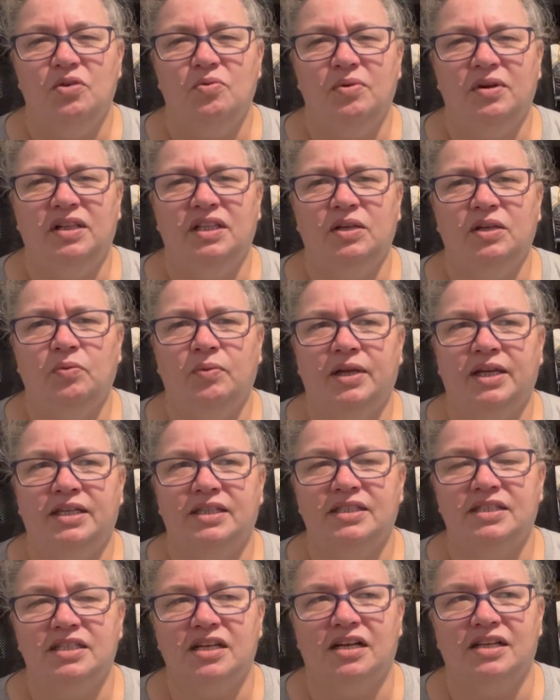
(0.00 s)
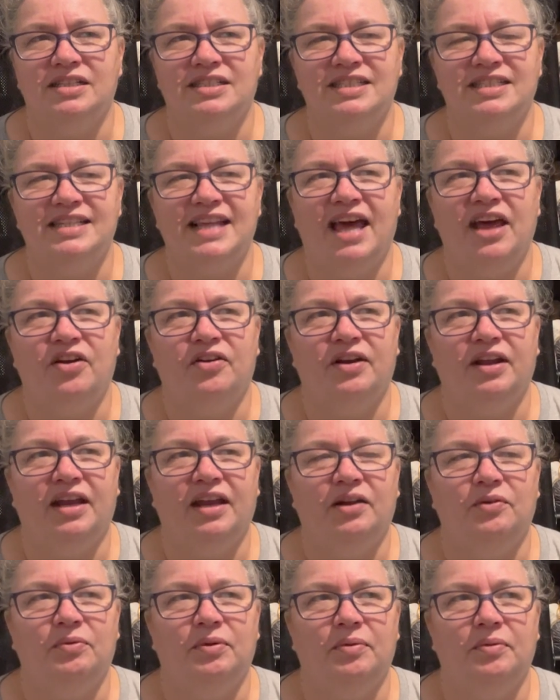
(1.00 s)
We only went on
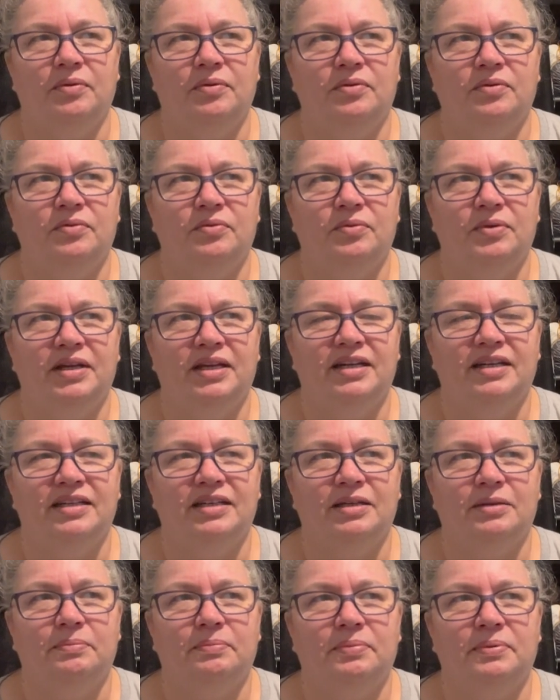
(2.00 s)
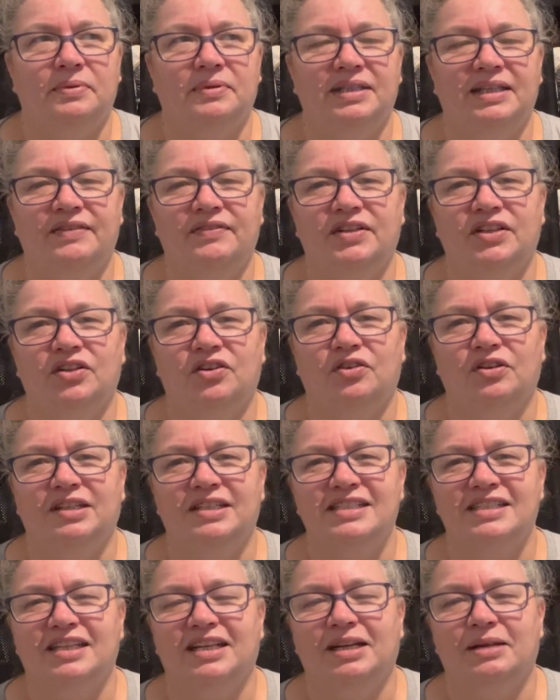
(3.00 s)
Saturday. We ended up leaving early
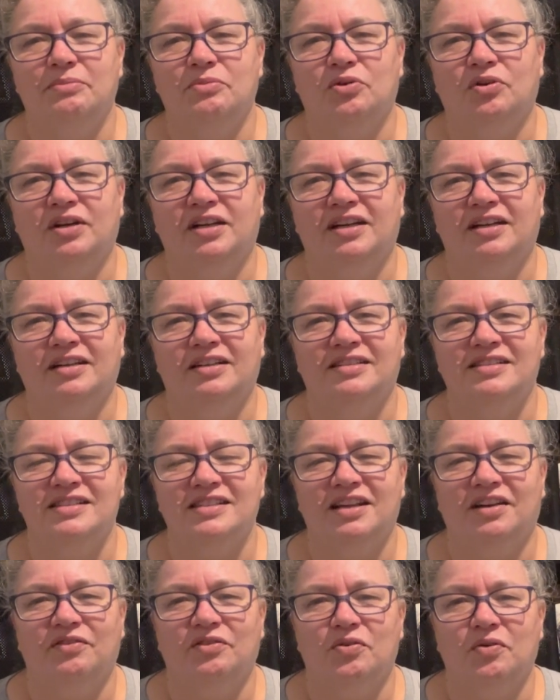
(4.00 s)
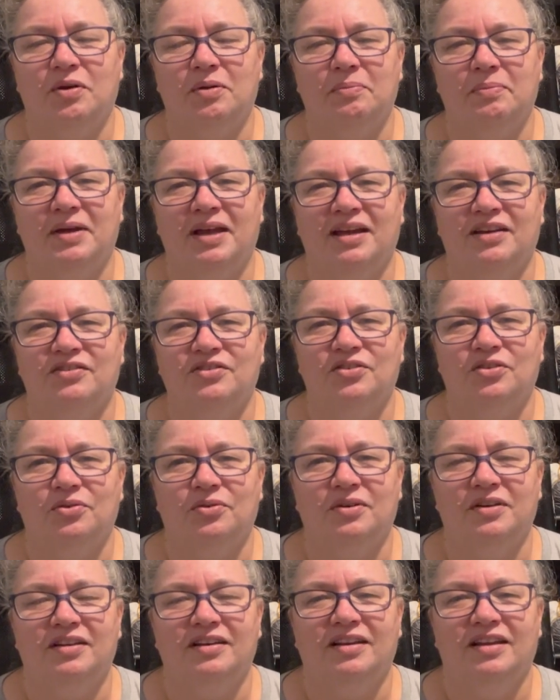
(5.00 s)
Sunday morning instead of going back to
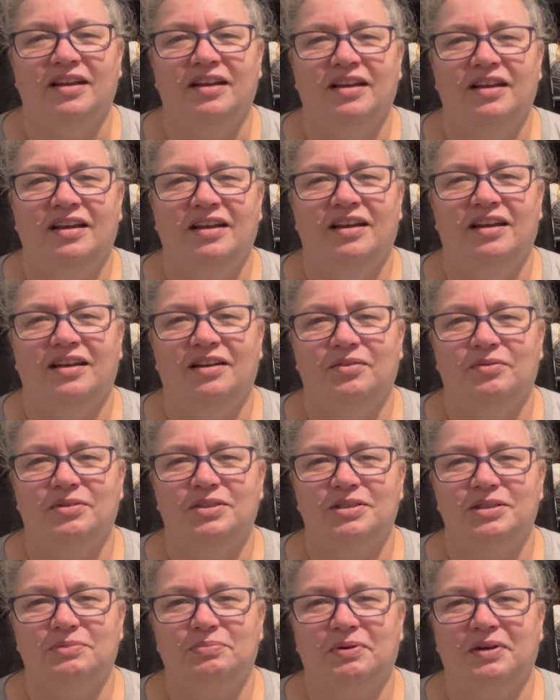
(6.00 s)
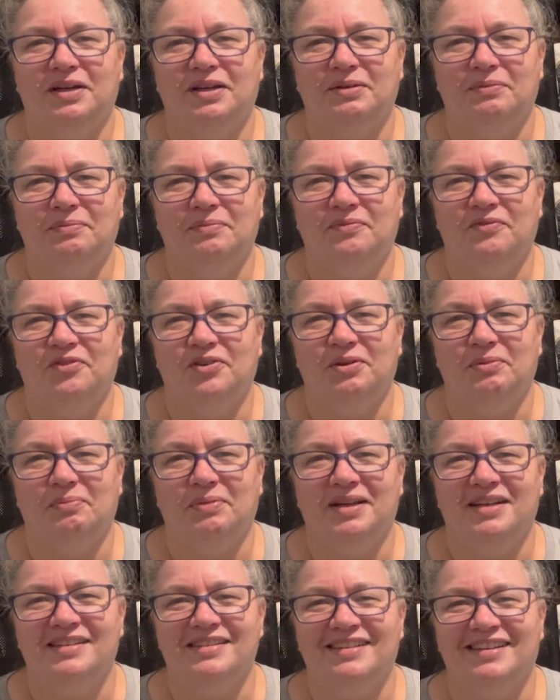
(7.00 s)
it, which is probably for the
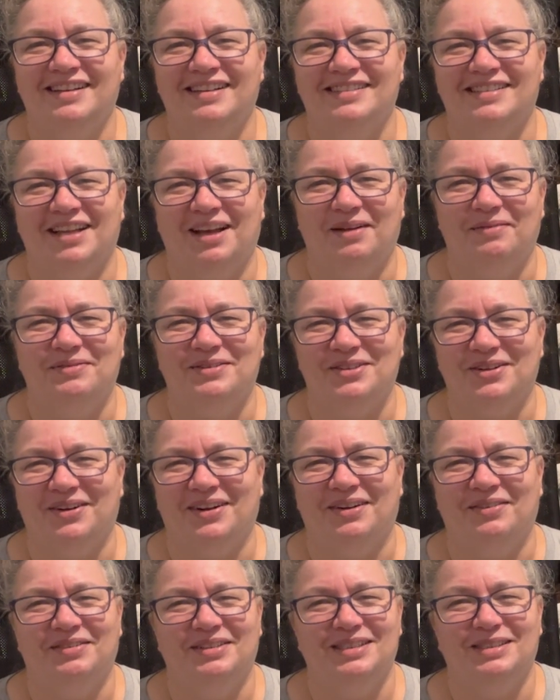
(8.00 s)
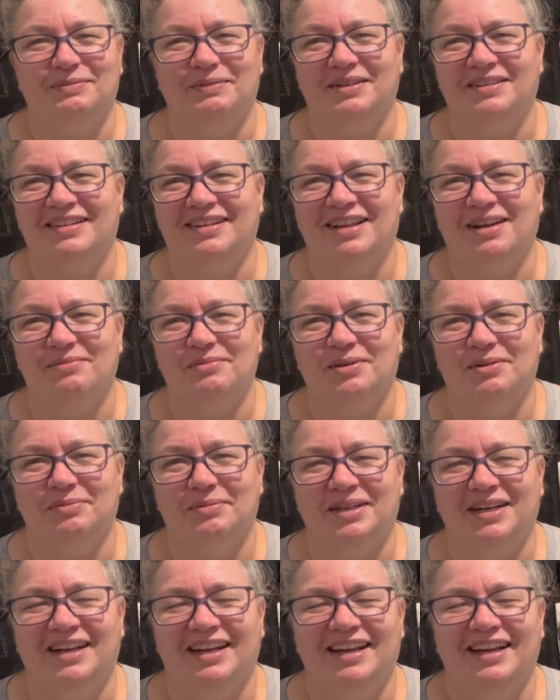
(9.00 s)
best, because I'm sure I would have spent a lot more
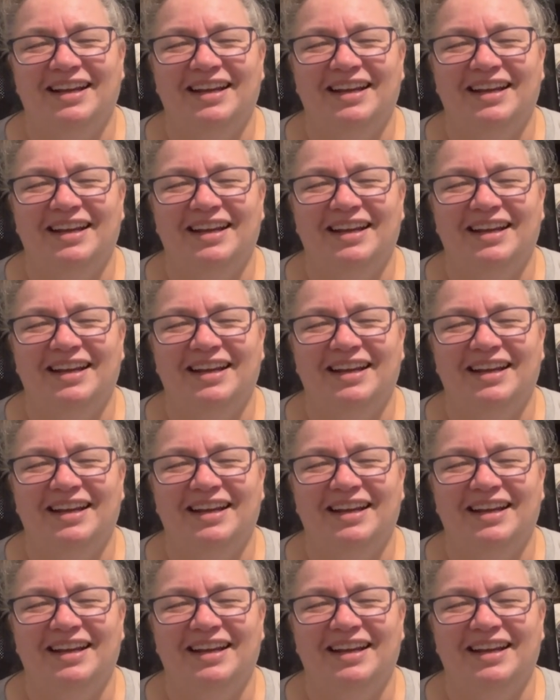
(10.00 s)
money.